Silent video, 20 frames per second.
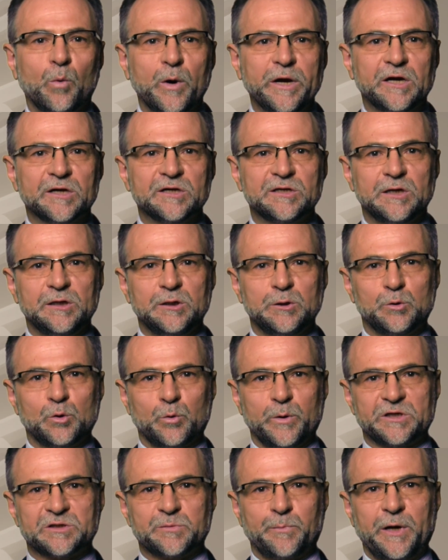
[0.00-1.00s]
we continue to
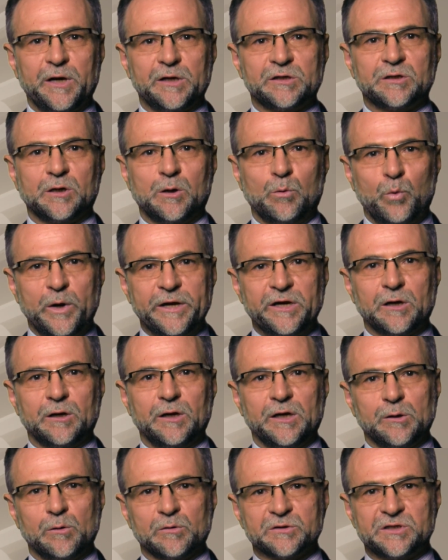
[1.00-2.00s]
expect a
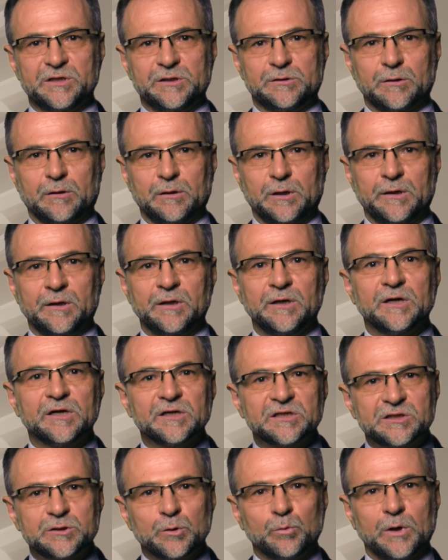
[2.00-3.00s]
weakening Aussie dollar,
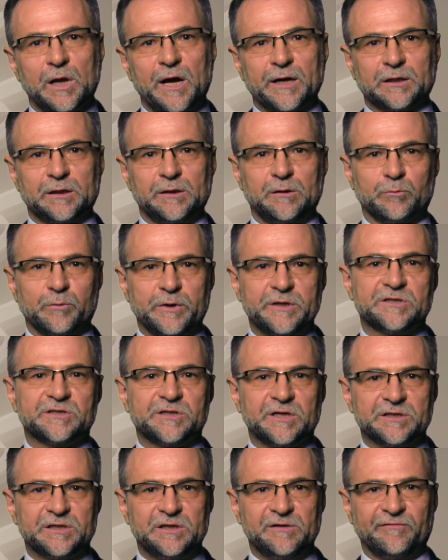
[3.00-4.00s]
still likely to reach
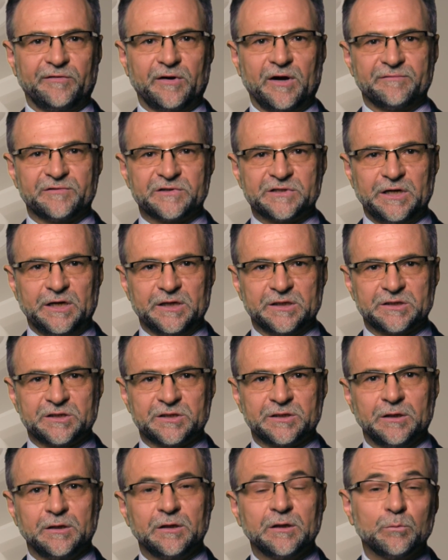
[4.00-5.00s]
65
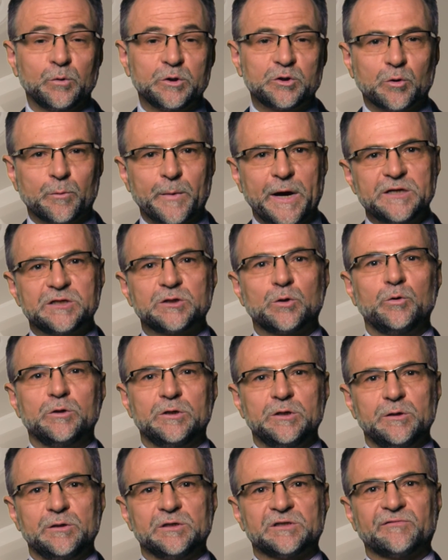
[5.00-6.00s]
cents, which remains good
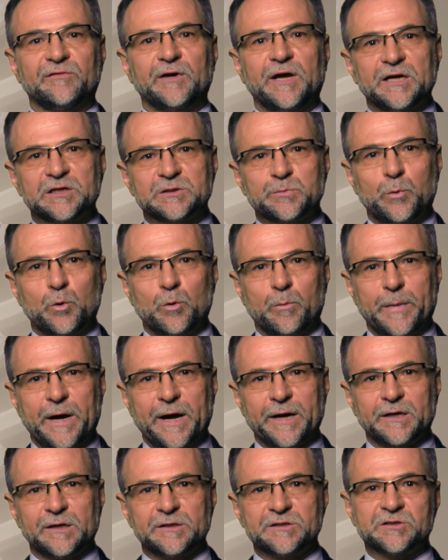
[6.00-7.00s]
news for export
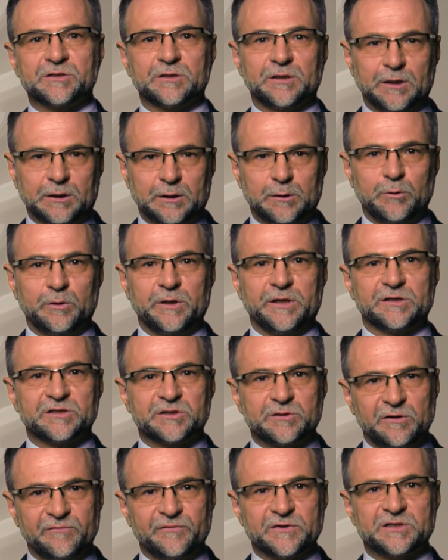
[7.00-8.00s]
markets, including
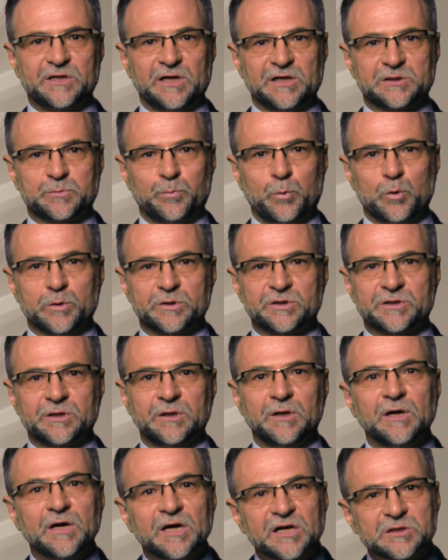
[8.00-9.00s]
service exports,
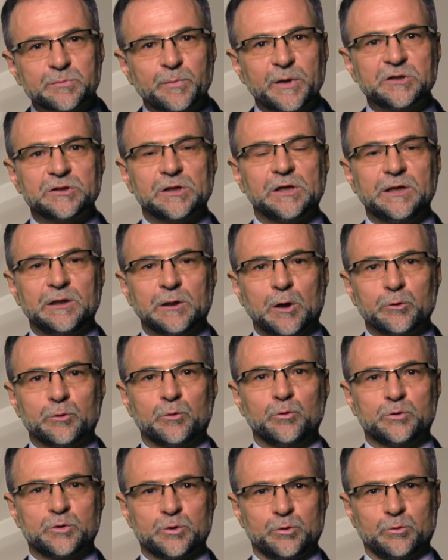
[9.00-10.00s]
especially
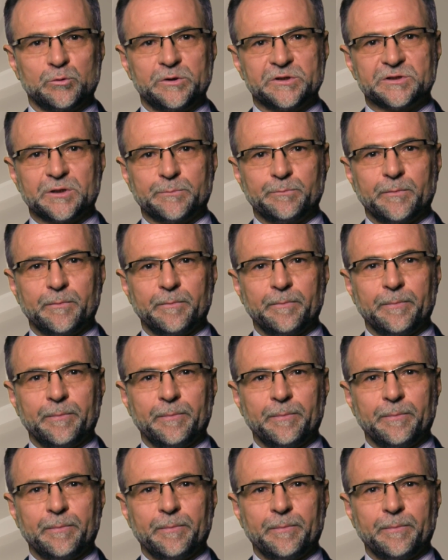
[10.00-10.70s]
local tourism.